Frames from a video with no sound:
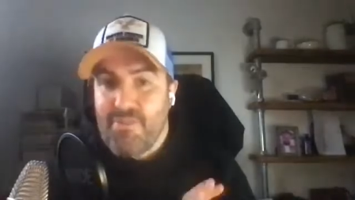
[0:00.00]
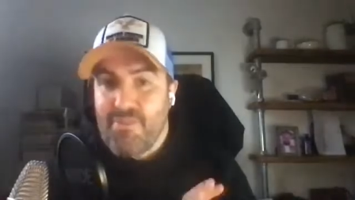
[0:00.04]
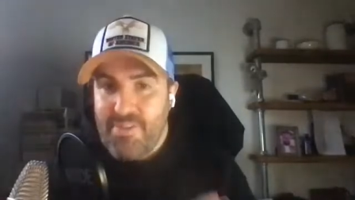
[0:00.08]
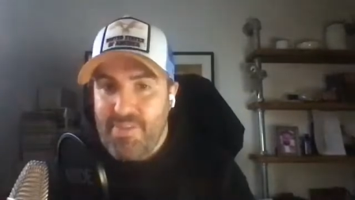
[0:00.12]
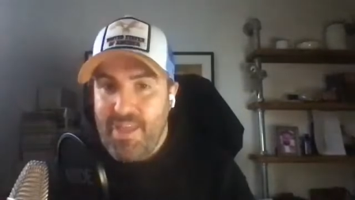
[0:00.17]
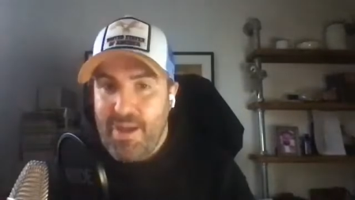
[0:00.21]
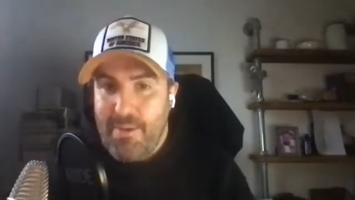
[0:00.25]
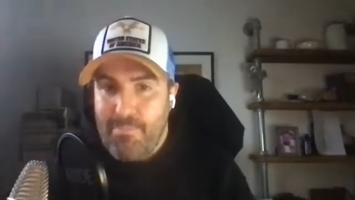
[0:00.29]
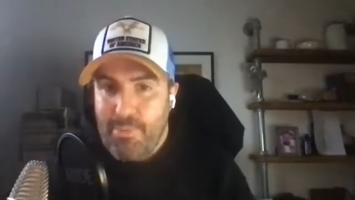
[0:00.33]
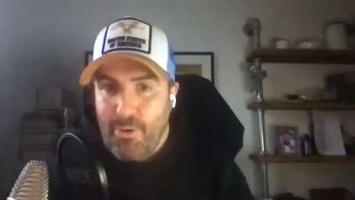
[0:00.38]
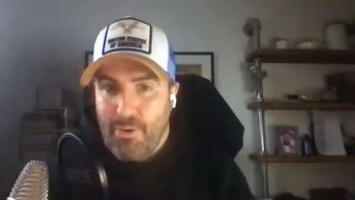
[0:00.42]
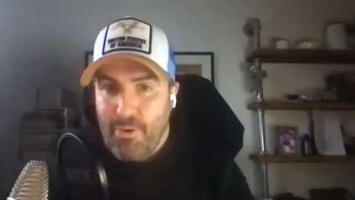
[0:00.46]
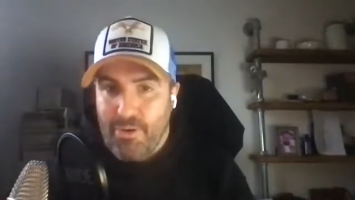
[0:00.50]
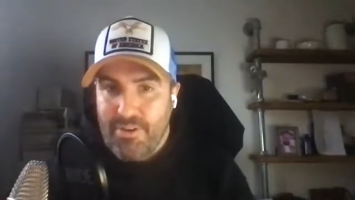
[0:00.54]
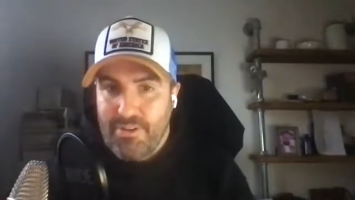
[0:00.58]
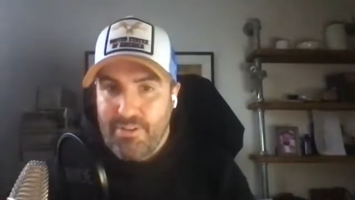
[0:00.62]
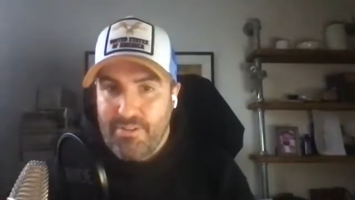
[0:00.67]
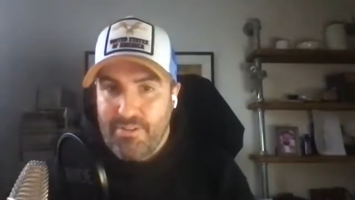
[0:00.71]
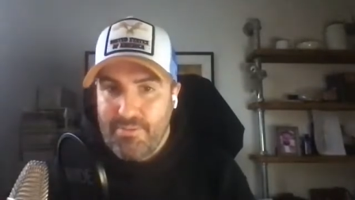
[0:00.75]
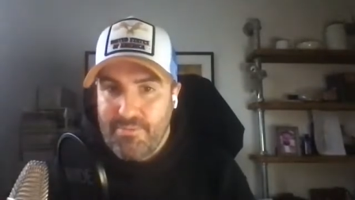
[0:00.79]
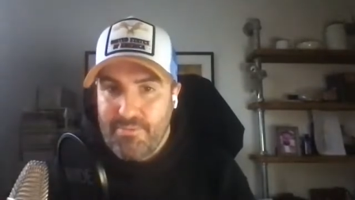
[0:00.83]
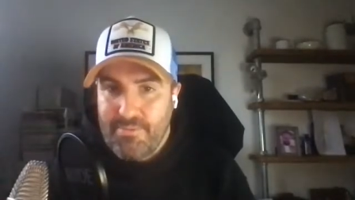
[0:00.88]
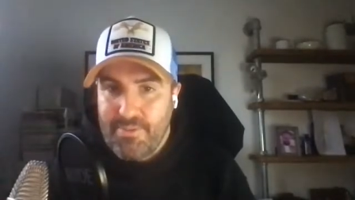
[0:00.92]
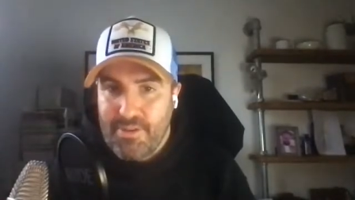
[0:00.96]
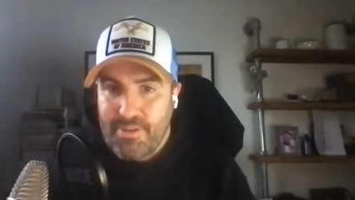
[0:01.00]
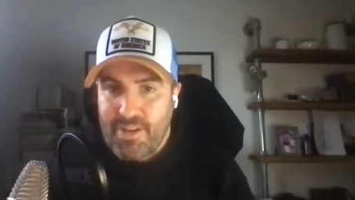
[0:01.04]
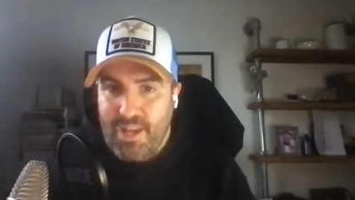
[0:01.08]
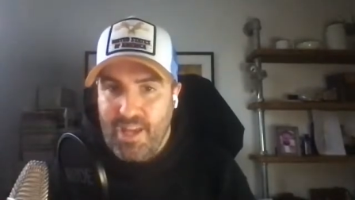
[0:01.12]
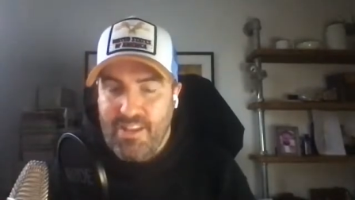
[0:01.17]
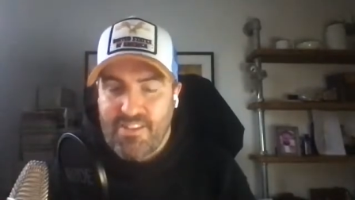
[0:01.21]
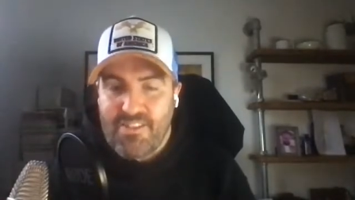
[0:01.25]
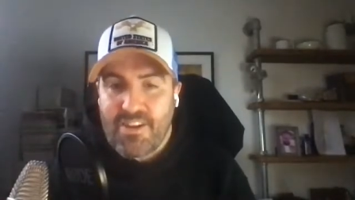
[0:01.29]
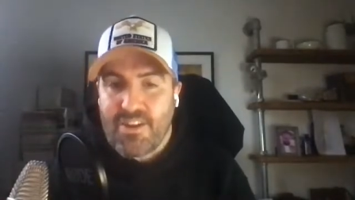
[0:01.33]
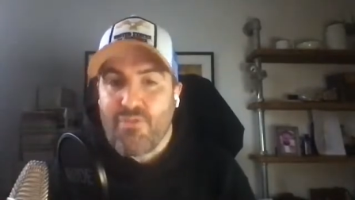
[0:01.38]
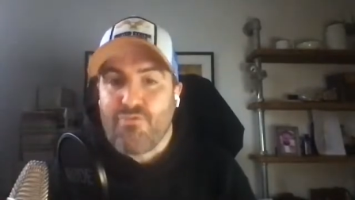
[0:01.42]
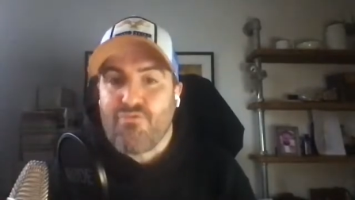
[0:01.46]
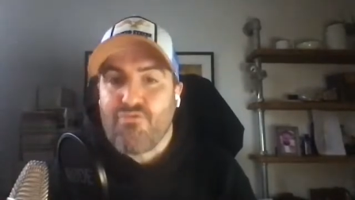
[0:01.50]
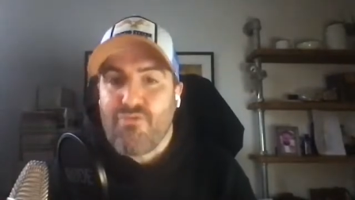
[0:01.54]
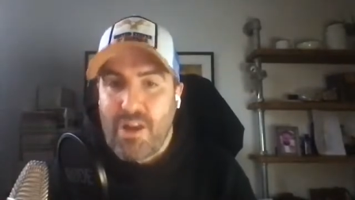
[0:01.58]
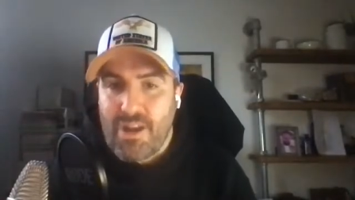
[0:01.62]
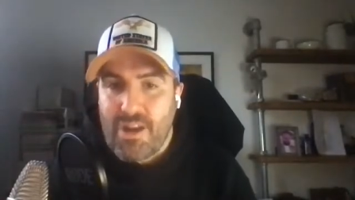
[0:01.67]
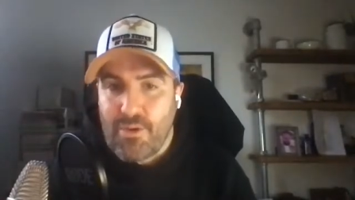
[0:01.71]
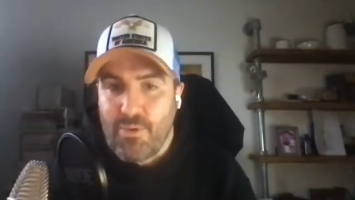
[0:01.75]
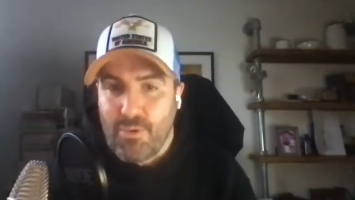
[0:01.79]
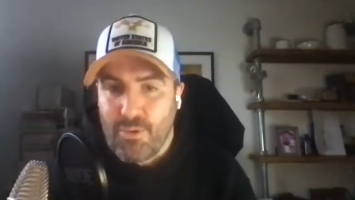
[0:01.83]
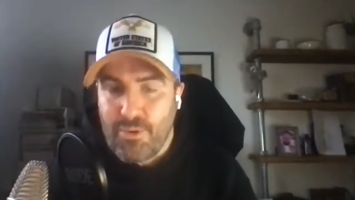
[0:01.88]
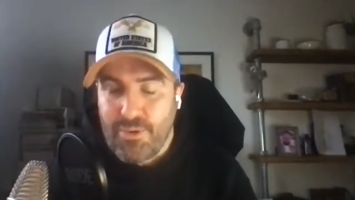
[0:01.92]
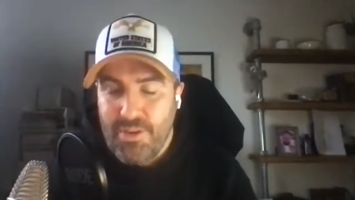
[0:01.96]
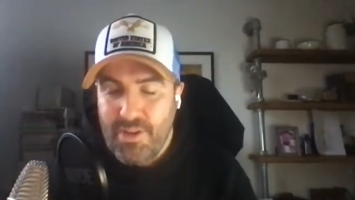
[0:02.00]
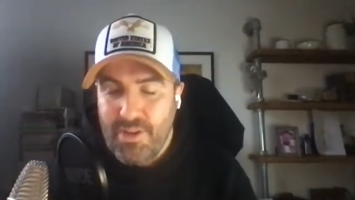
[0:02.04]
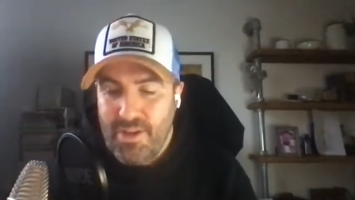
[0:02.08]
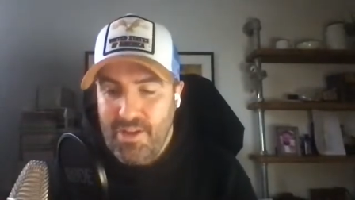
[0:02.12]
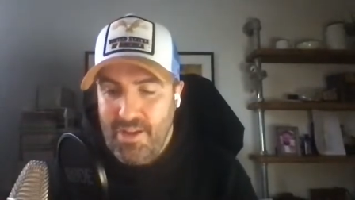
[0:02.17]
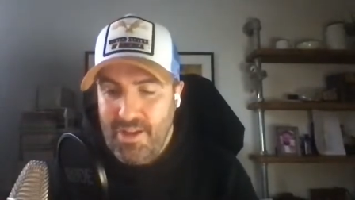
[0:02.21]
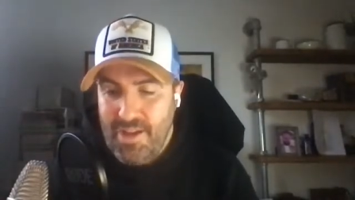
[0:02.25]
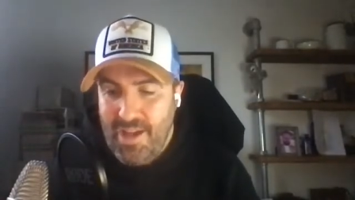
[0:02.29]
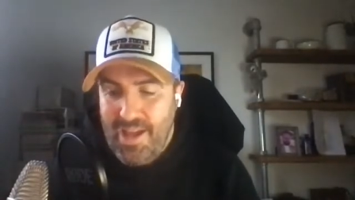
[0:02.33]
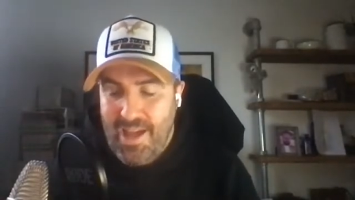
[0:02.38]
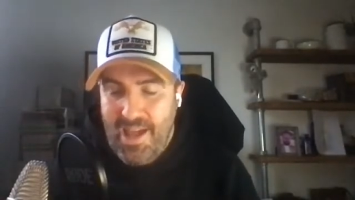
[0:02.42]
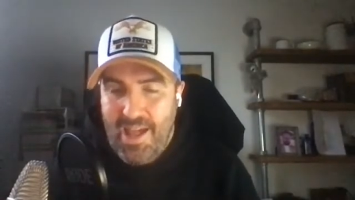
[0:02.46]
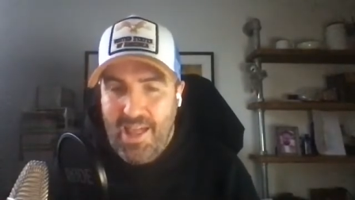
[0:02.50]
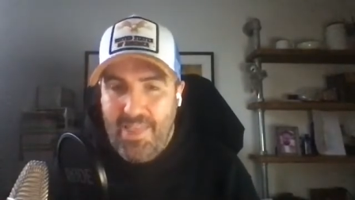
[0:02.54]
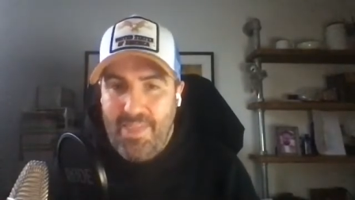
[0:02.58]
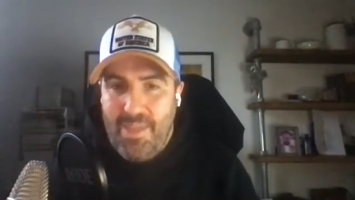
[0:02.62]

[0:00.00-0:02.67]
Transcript: they're in that block. Okay, it's like a record.